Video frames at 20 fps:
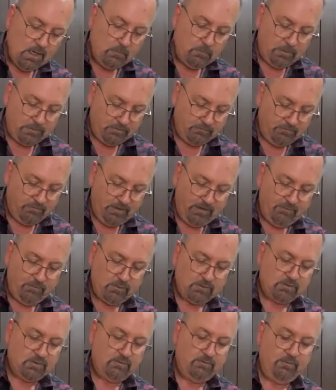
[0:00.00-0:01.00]
but the
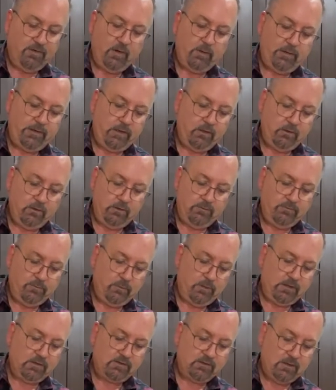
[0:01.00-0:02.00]
flavors are very good for
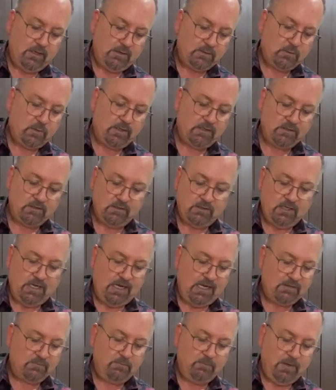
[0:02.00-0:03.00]
this. So that's why it
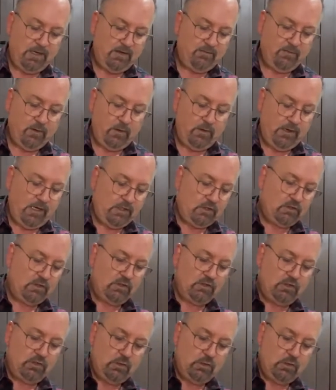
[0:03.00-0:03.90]
has many variations.